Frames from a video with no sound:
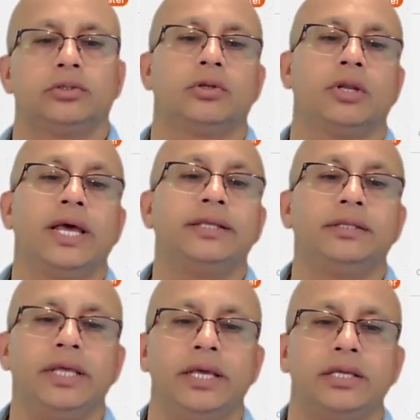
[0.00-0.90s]
So
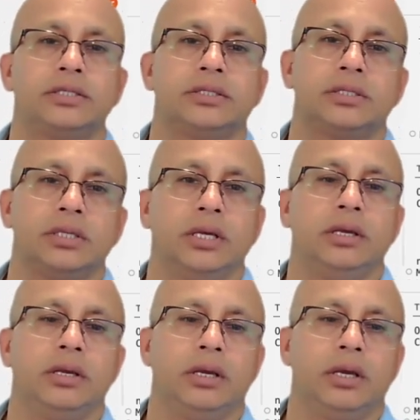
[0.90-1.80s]
like this,
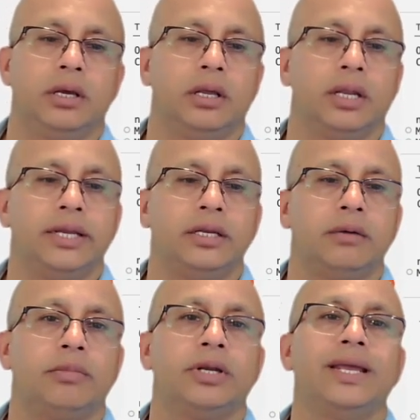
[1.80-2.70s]
line
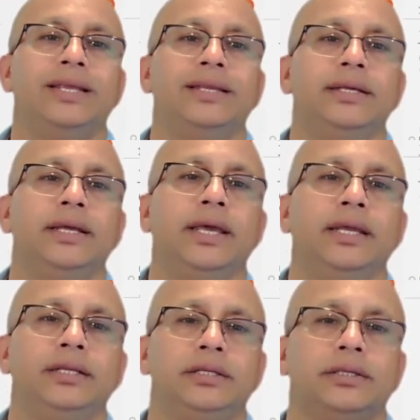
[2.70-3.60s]
number
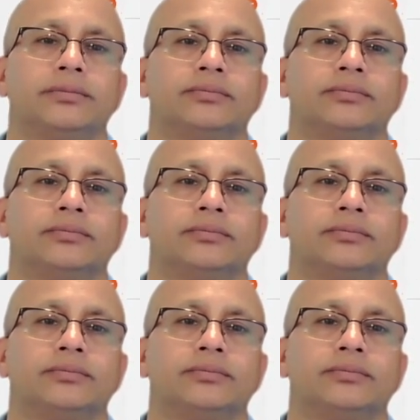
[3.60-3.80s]
98.